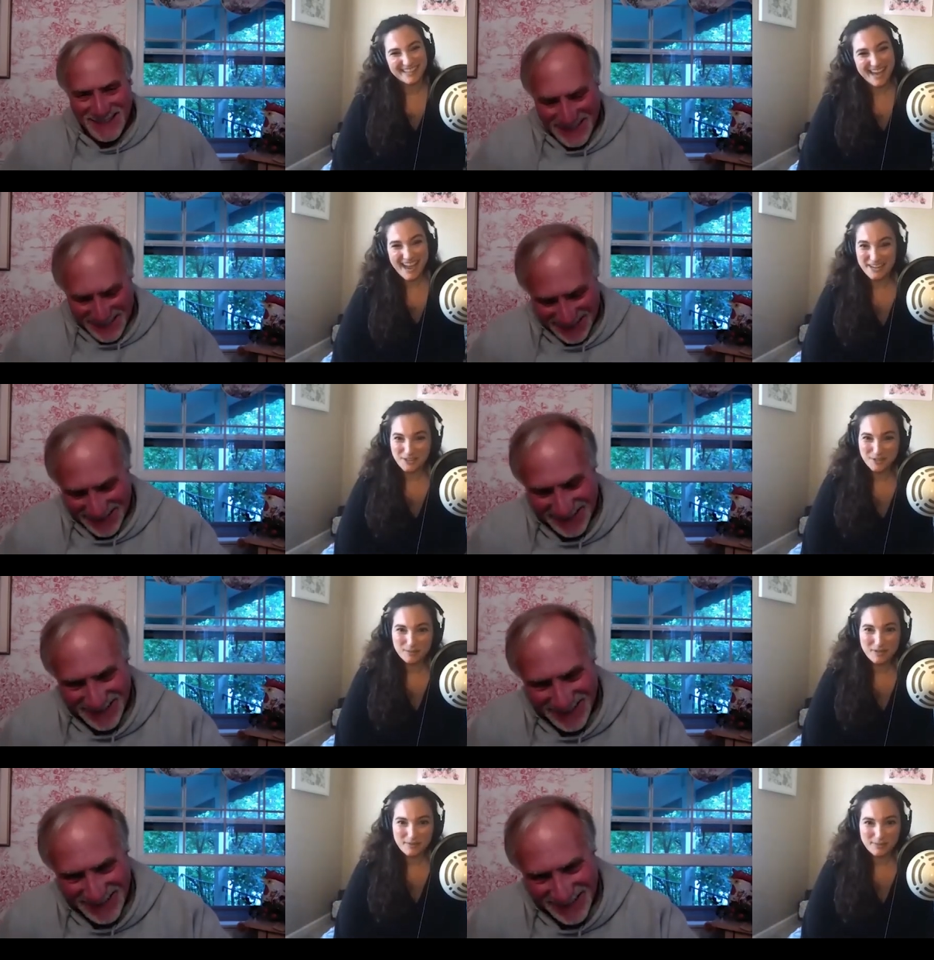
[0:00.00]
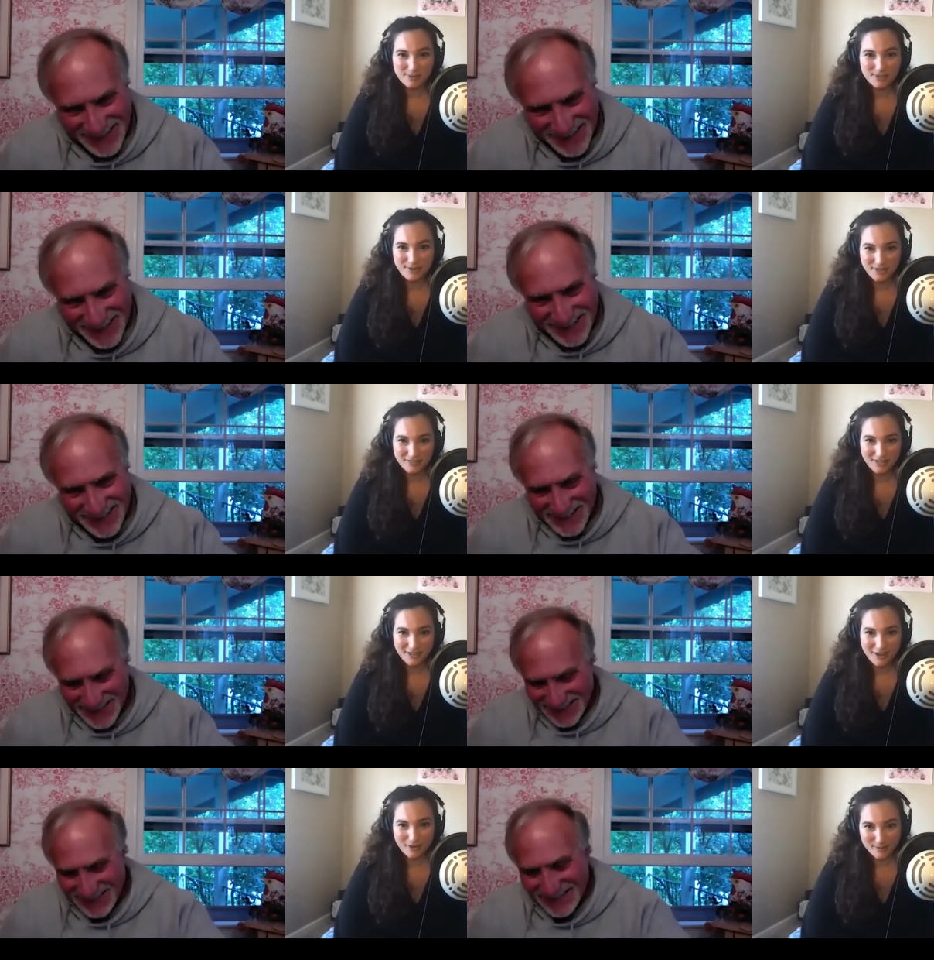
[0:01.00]
Speaker 1: I know so many people don't even
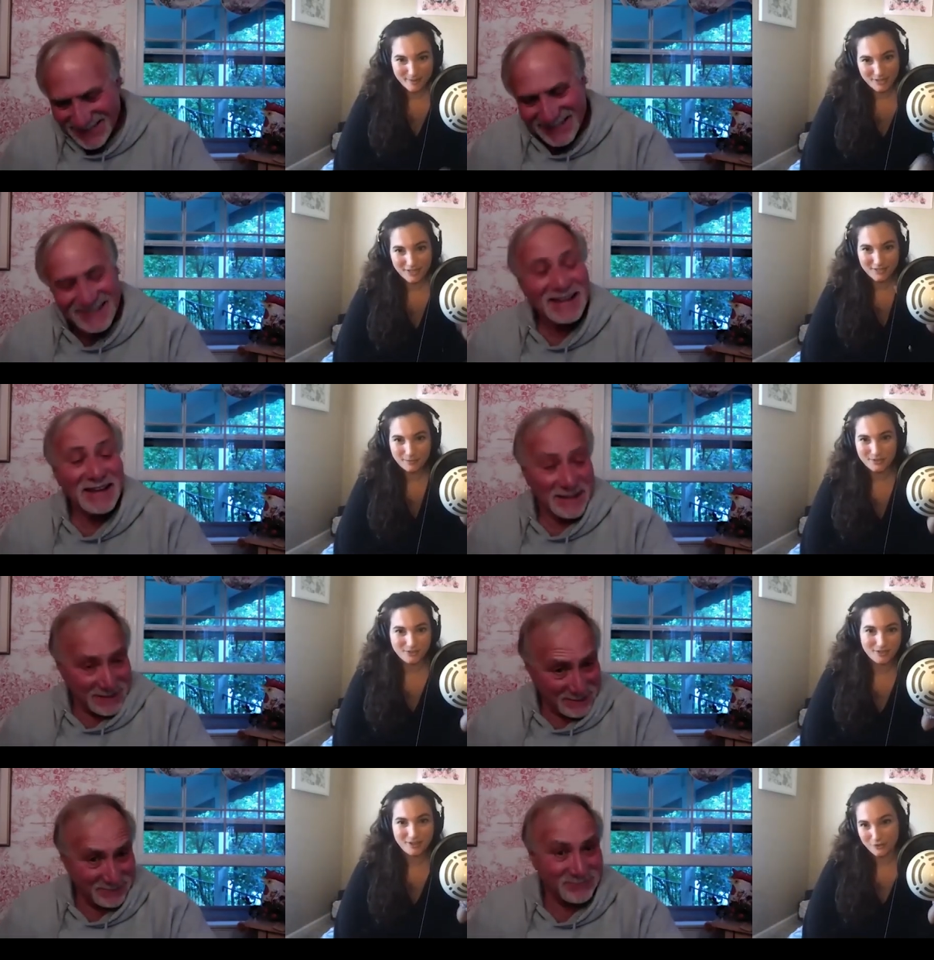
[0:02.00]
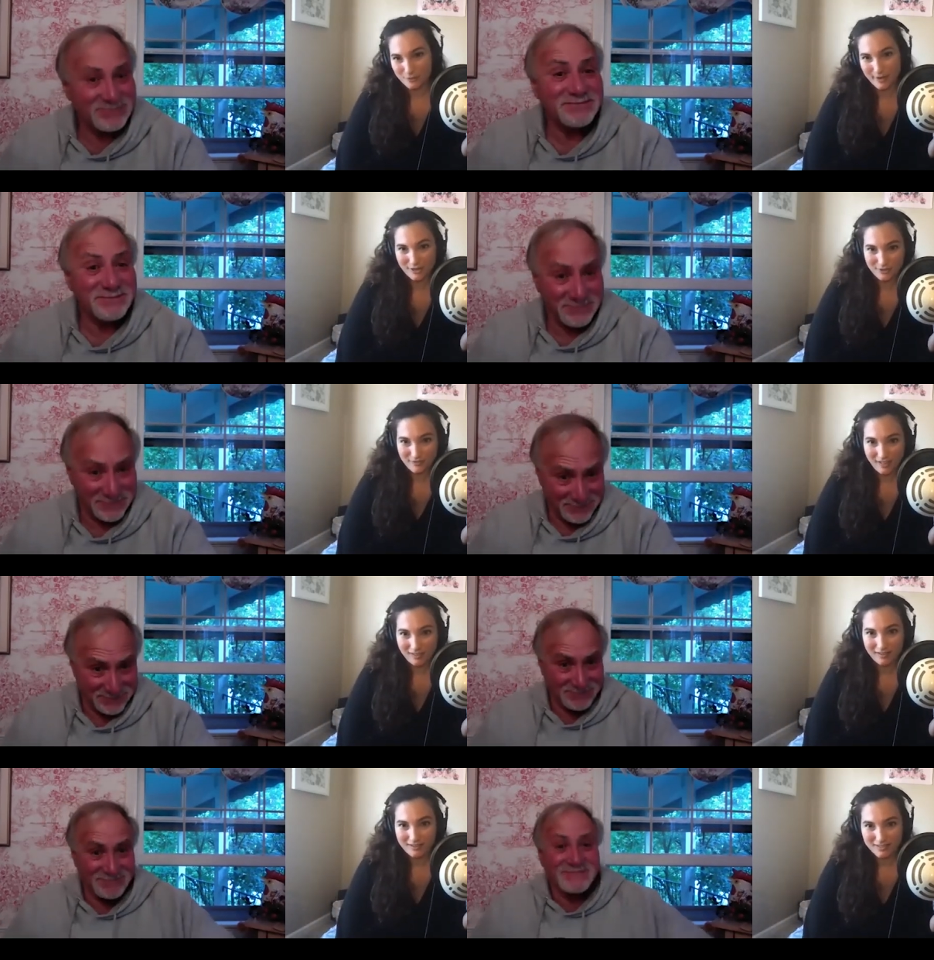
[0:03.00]
know, especially because it was just a hundred-page
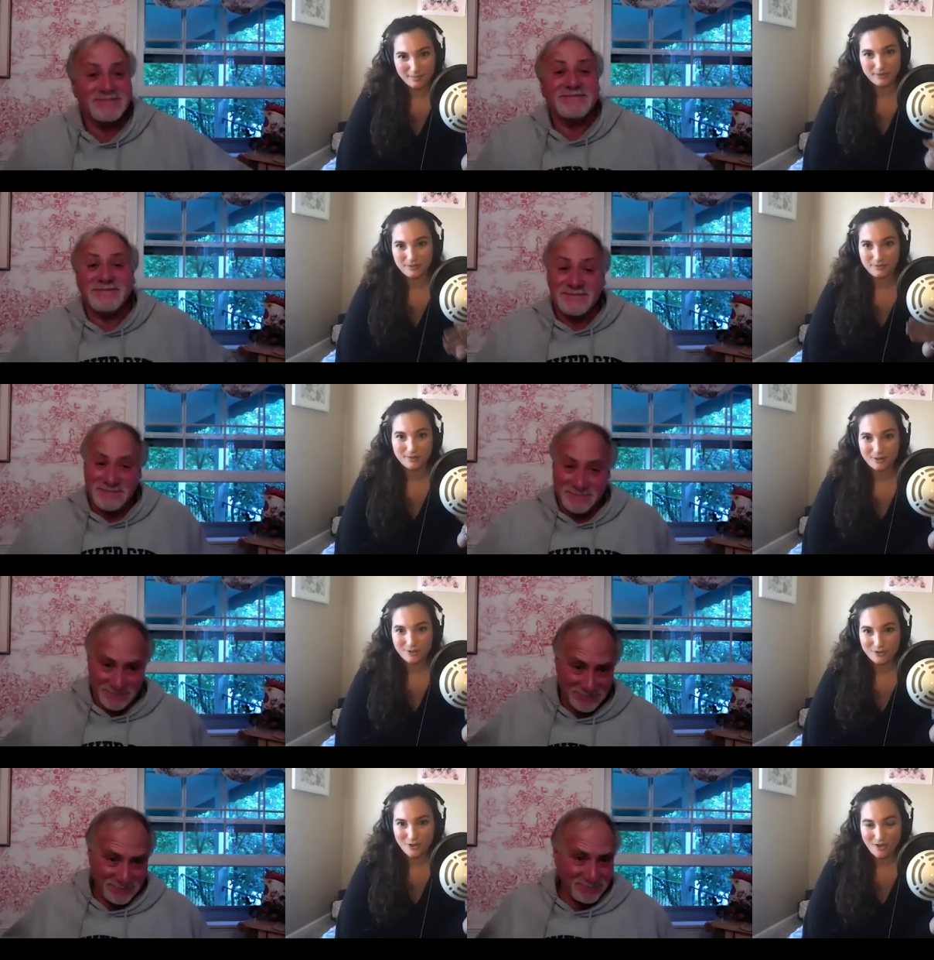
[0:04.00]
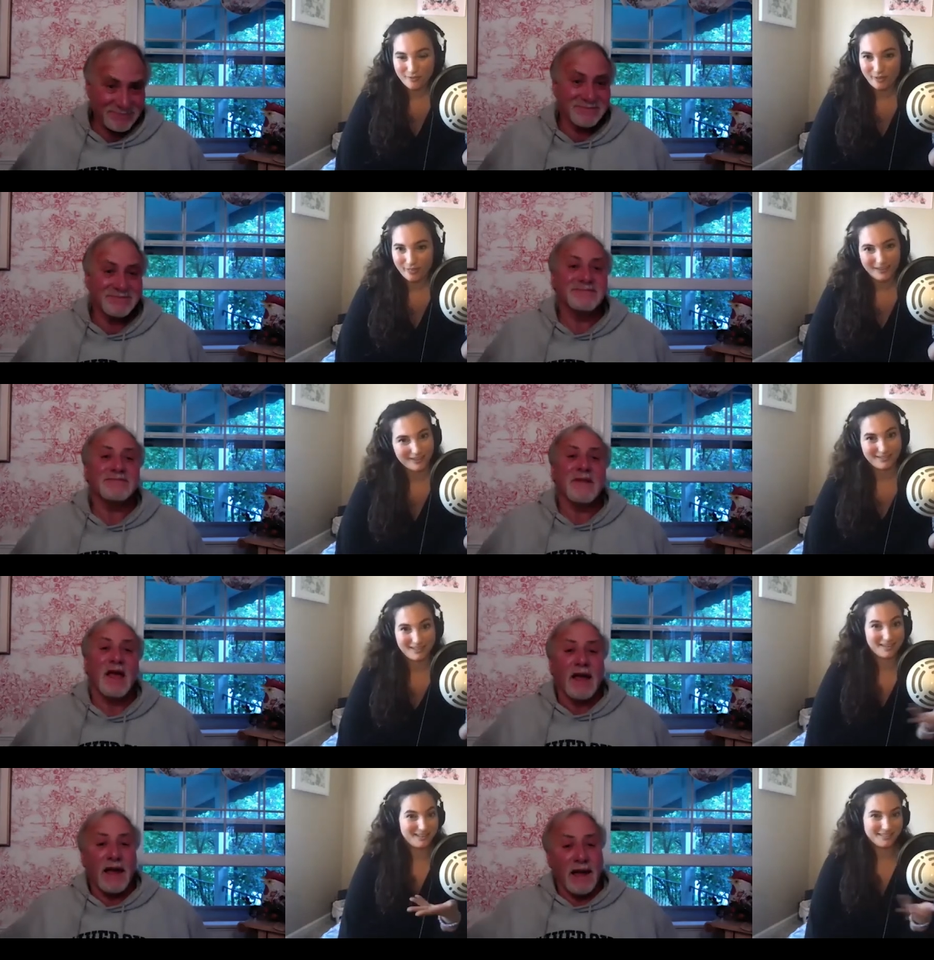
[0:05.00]
novella as opposed to a larger novel, that
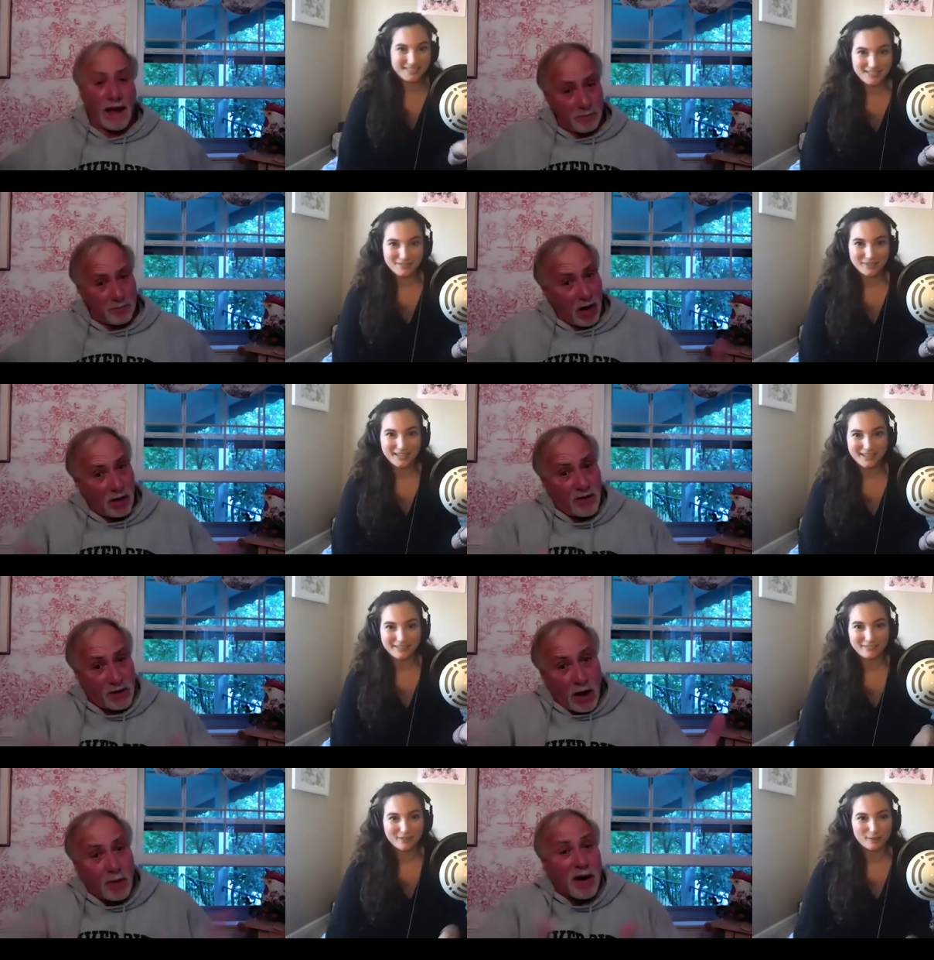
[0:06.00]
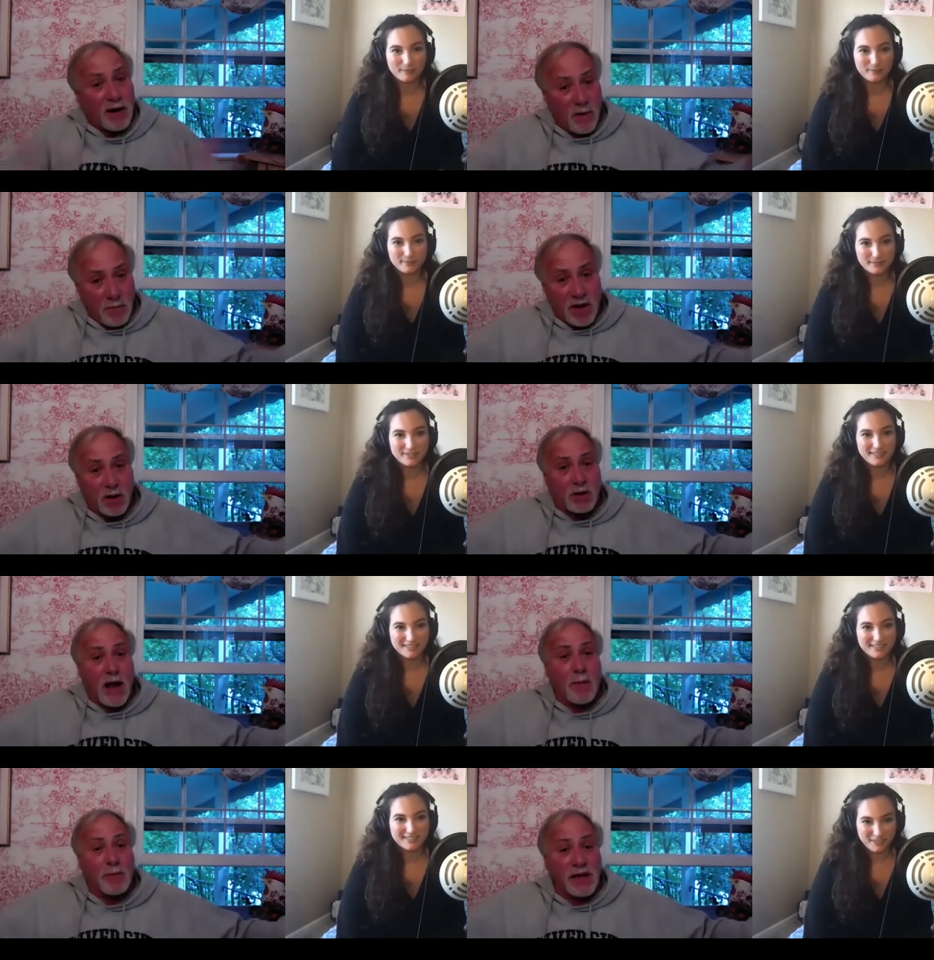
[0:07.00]
it
Speaker 2: is a Stephen King film. Part of a bigger
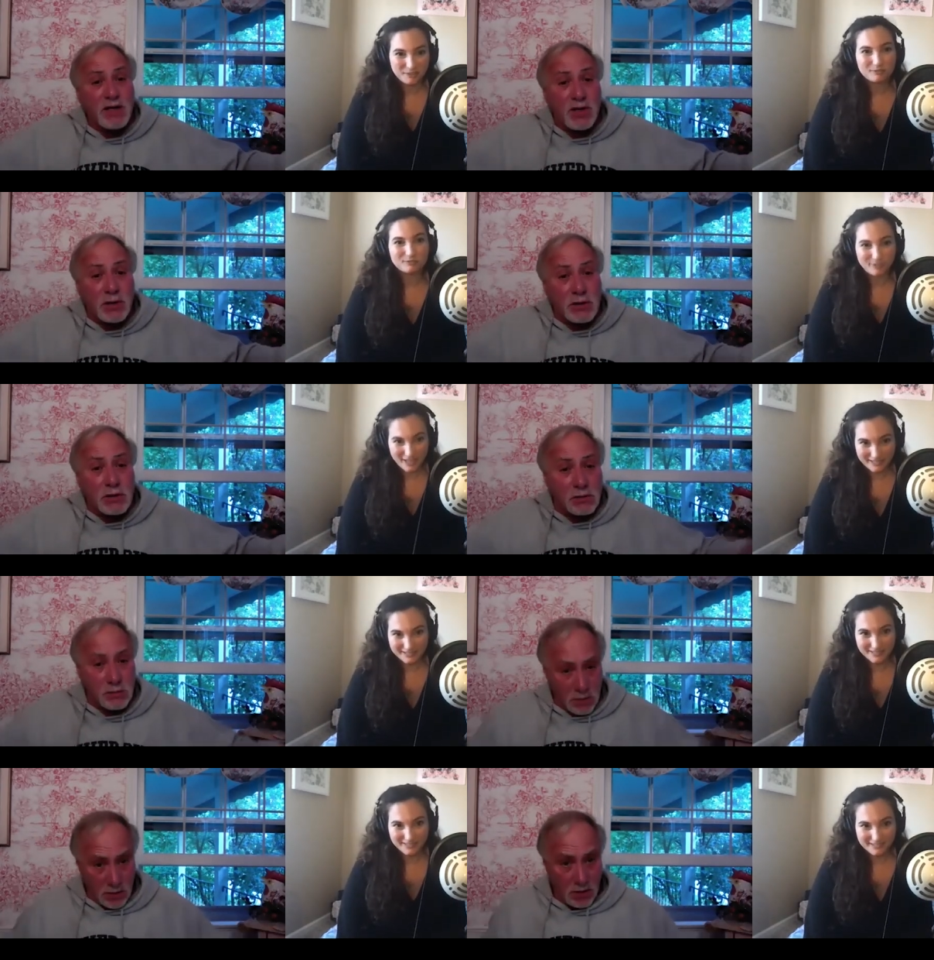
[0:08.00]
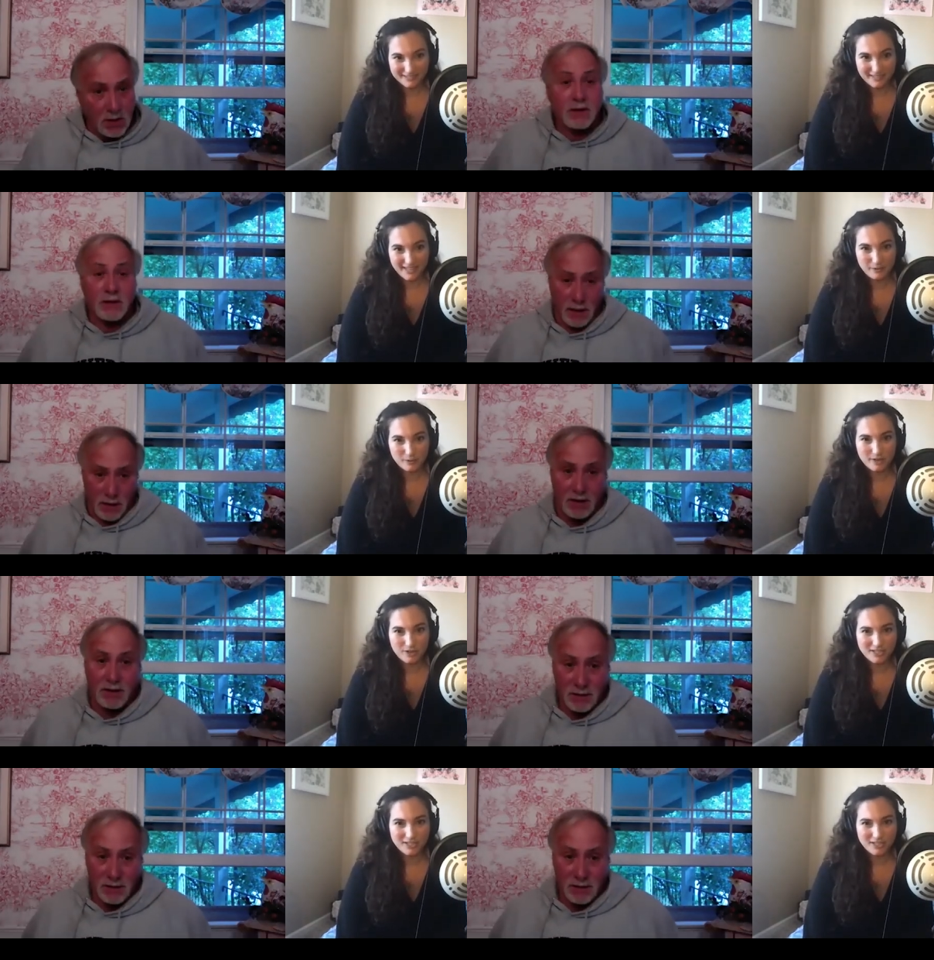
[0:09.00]
compilation, too. Right.
Speaker 1: And it was originally